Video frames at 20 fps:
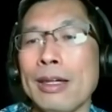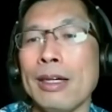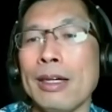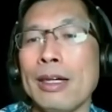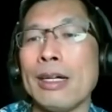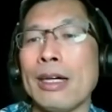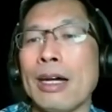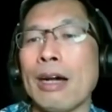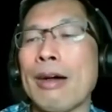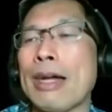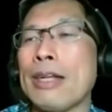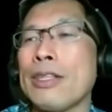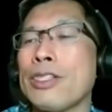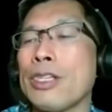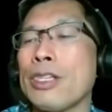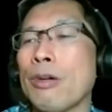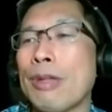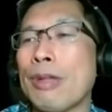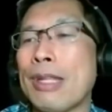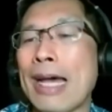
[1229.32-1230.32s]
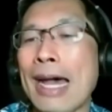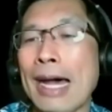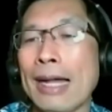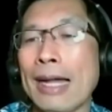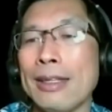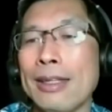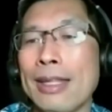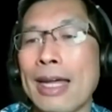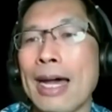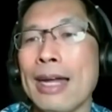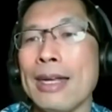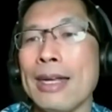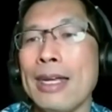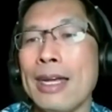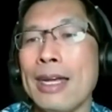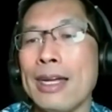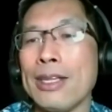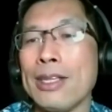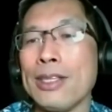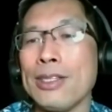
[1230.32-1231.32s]
All right, so with that, that
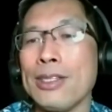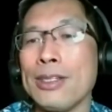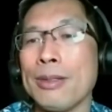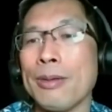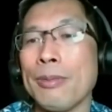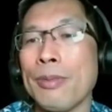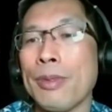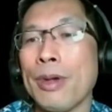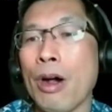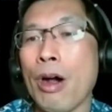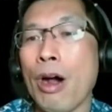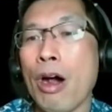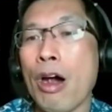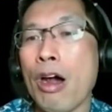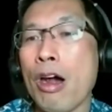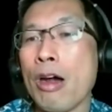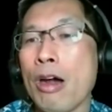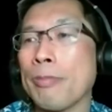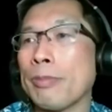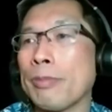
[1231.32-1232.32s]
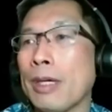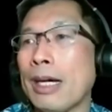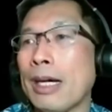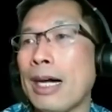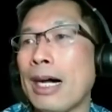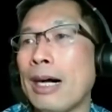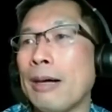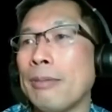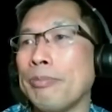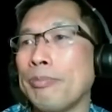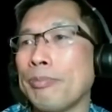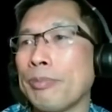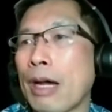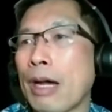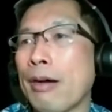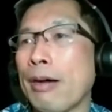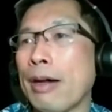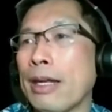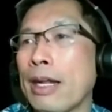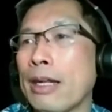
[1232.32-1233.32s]
is our, um, oh,
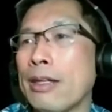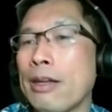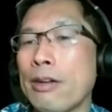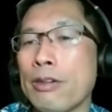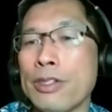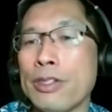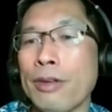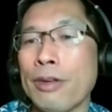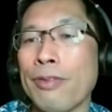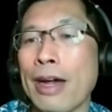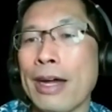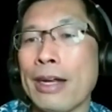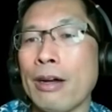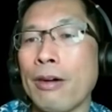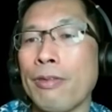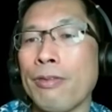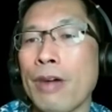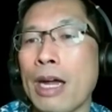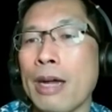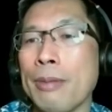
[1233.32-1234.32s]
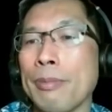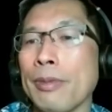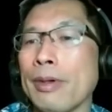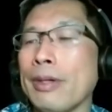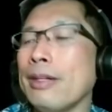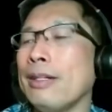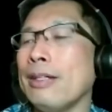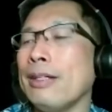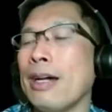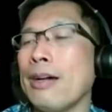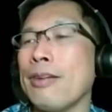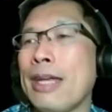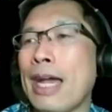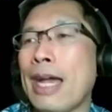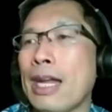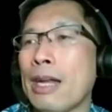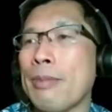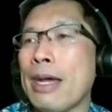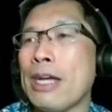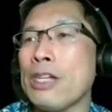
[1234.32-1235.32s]
and then here's the final frame of the
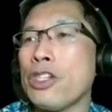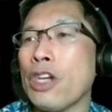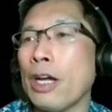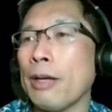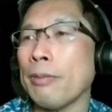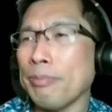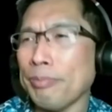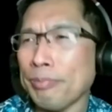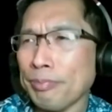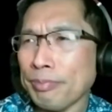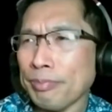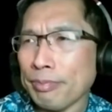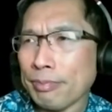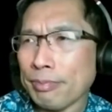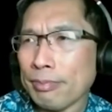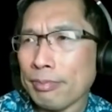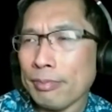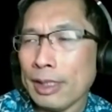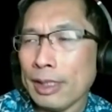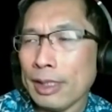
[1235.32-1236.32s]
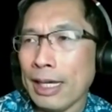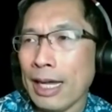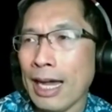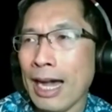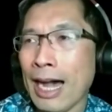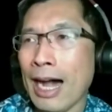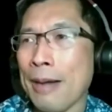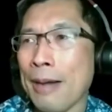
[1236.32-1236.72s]
animation. Um,